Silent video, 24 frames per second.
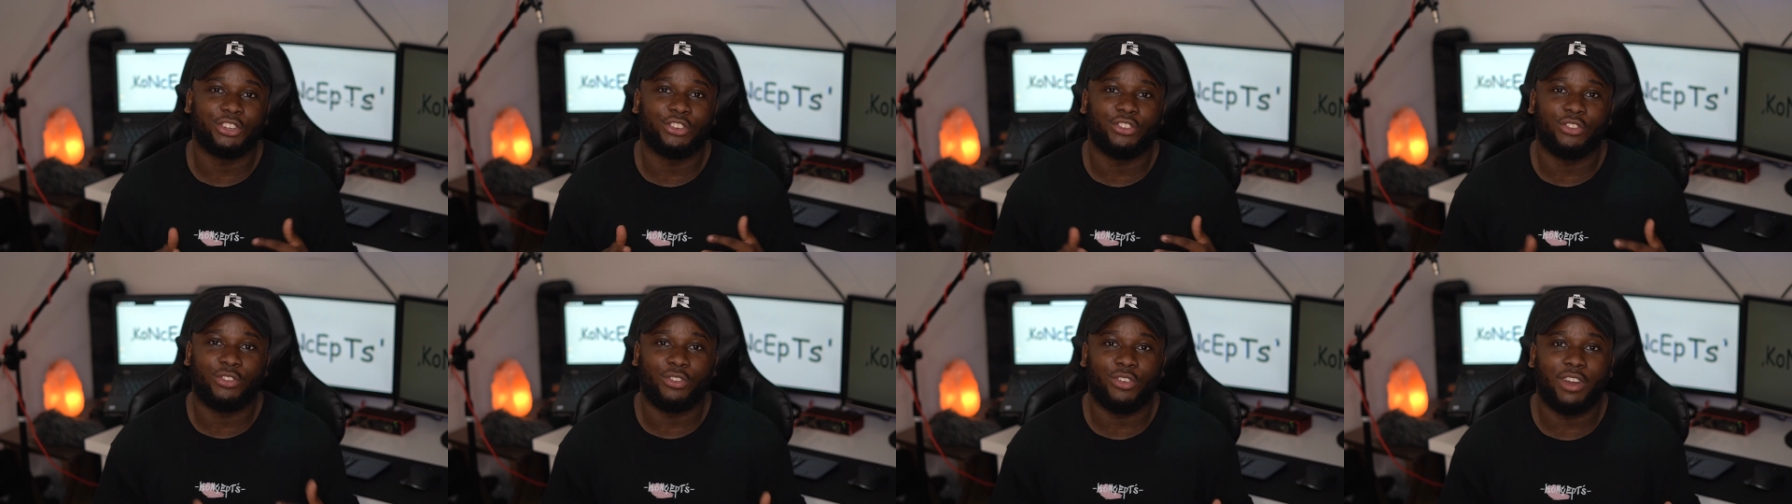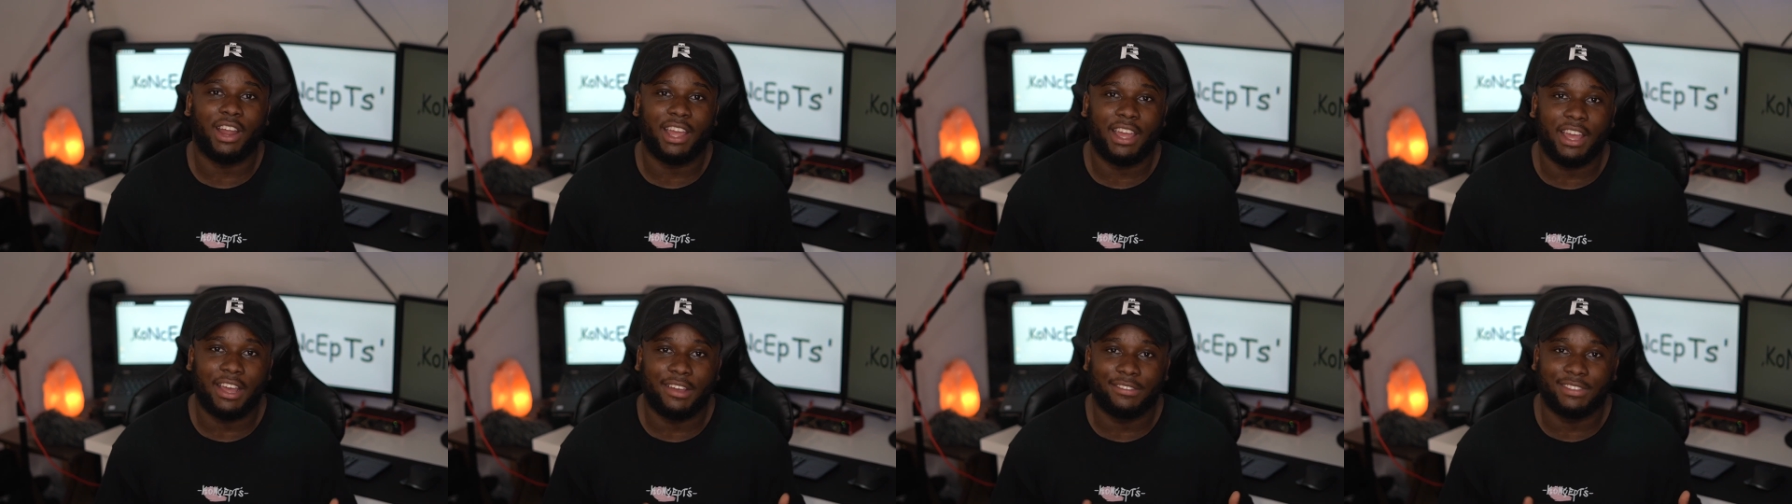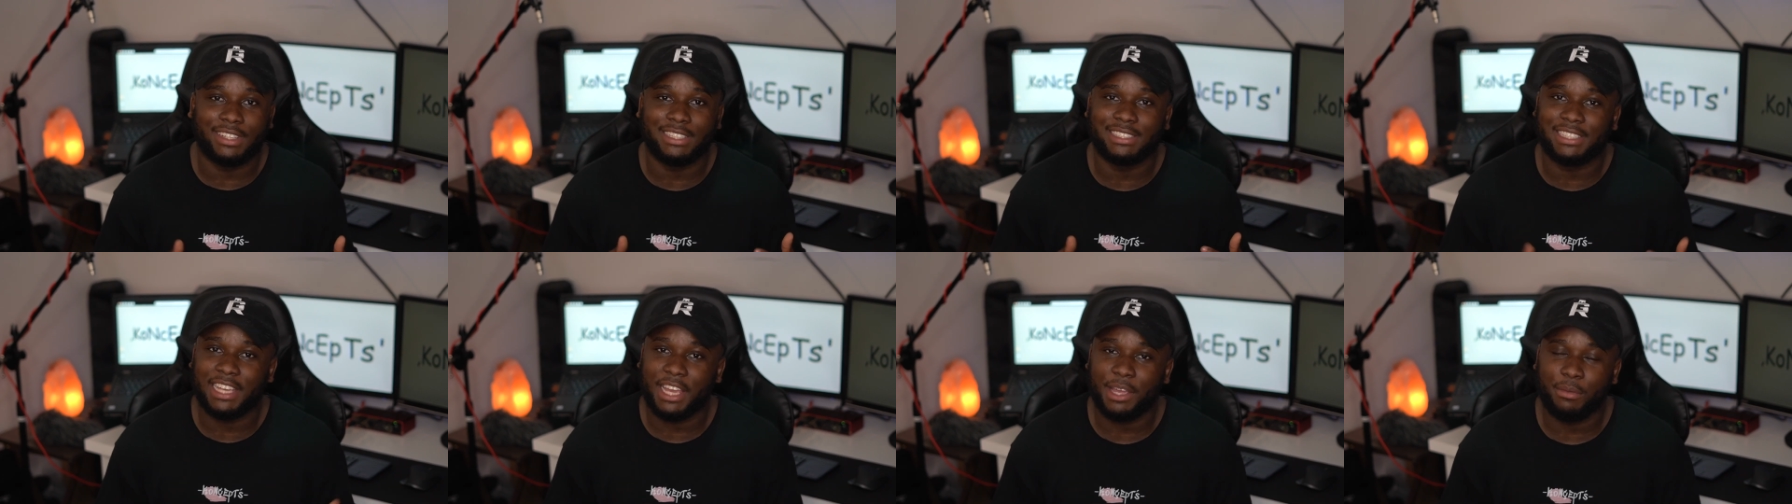the right of
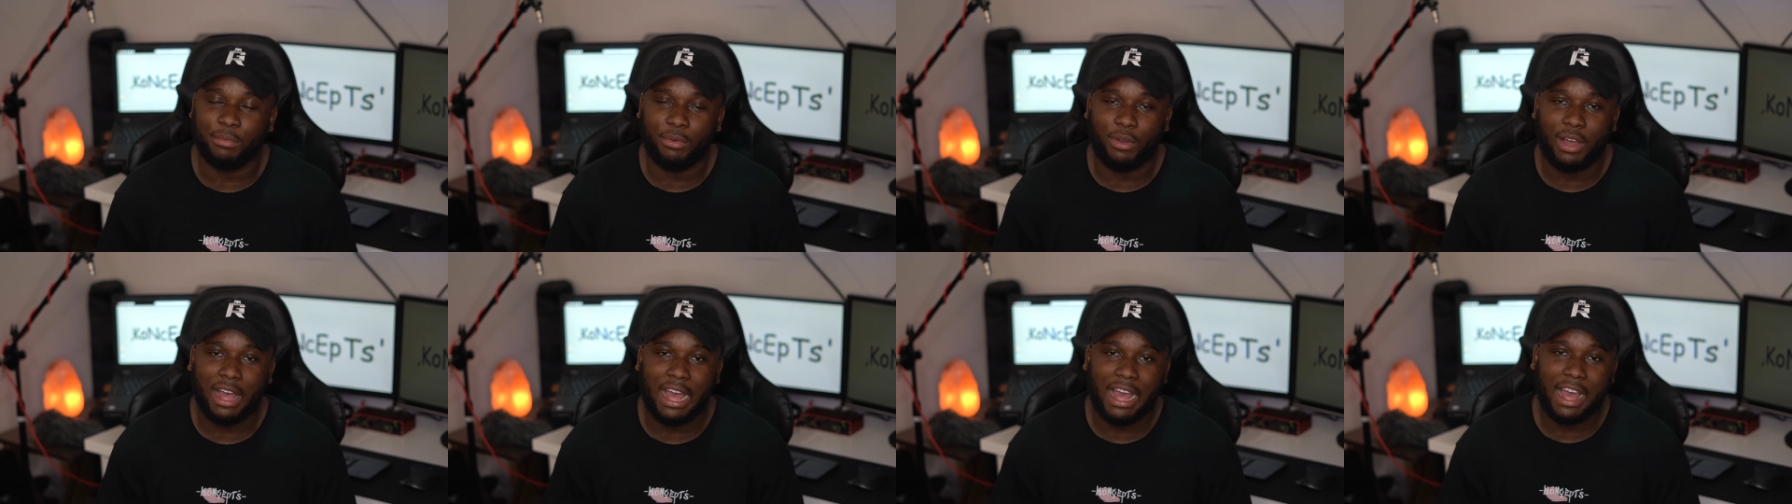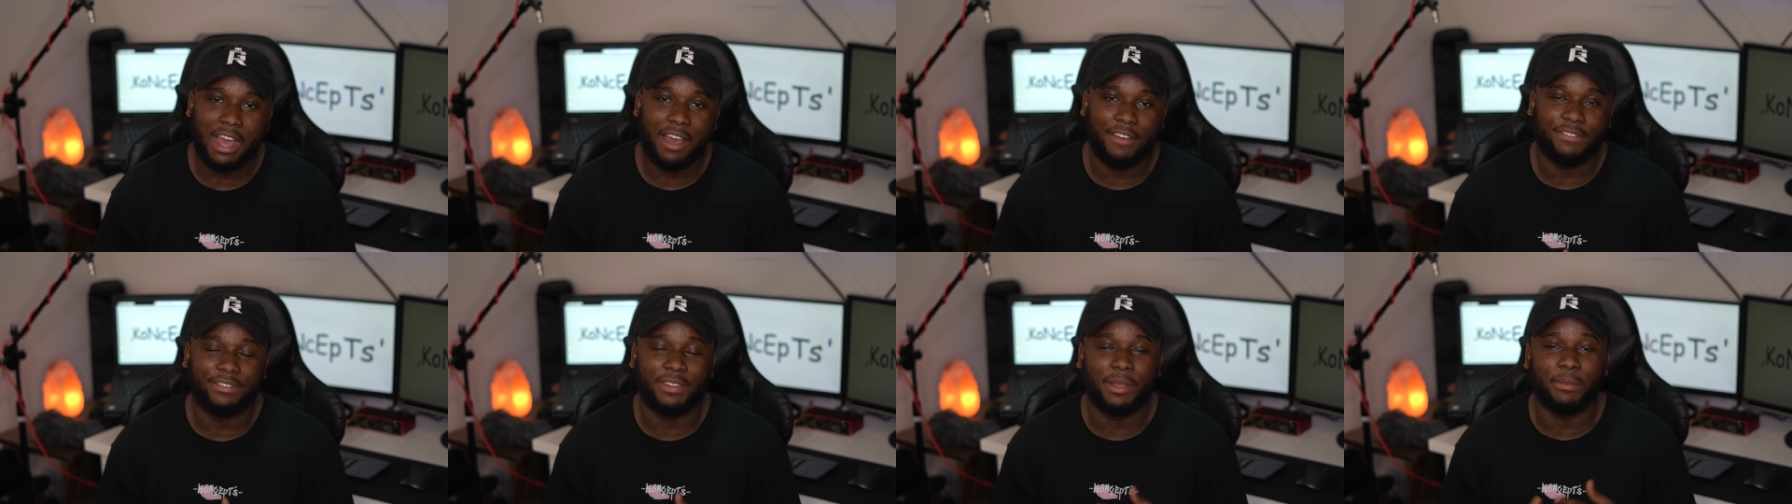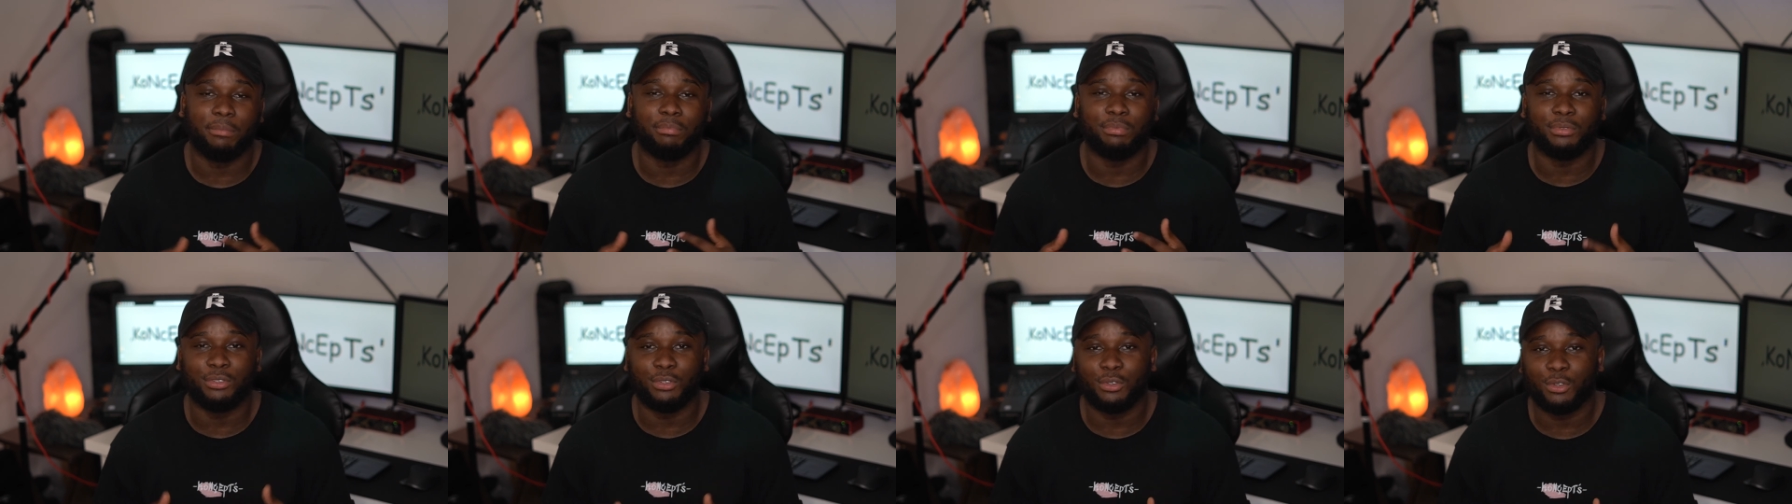the table, I have the
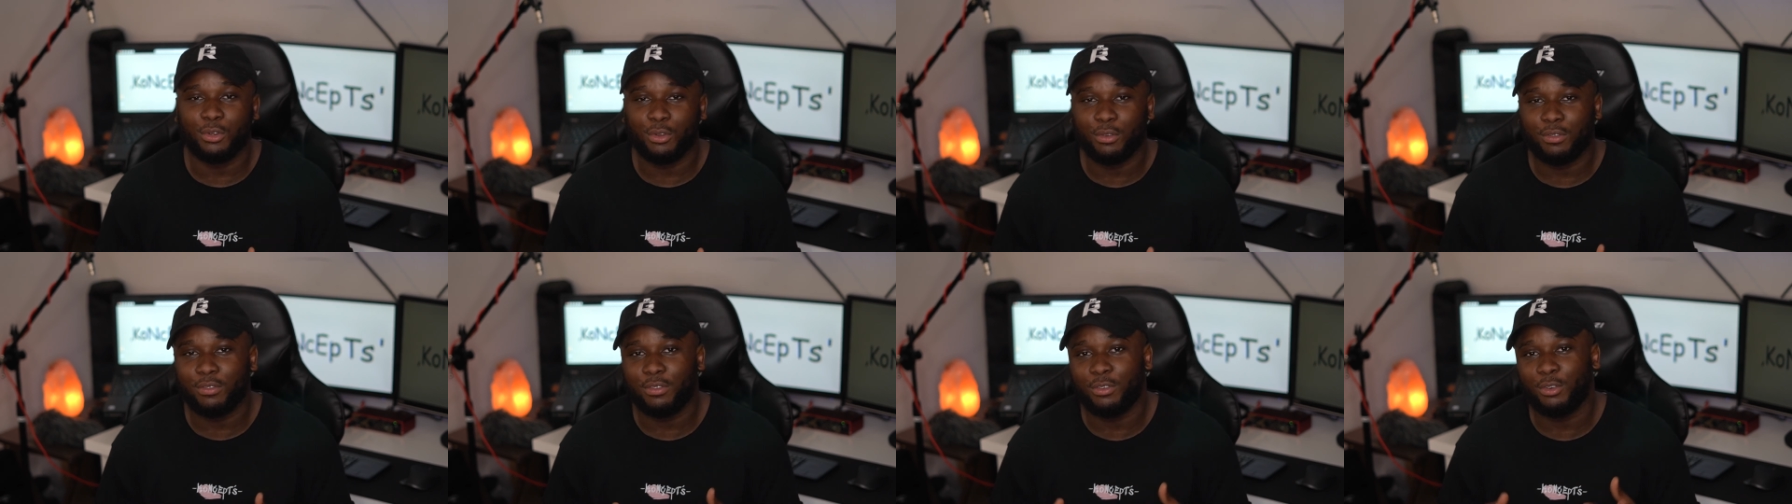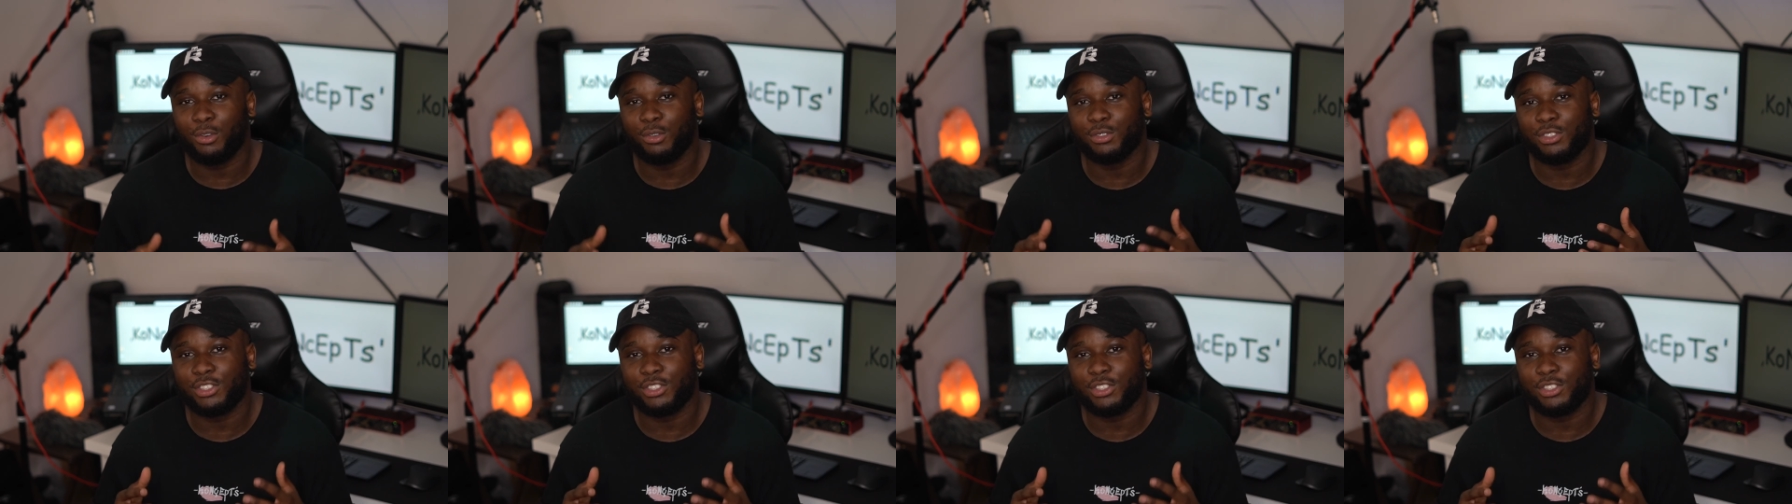beautiful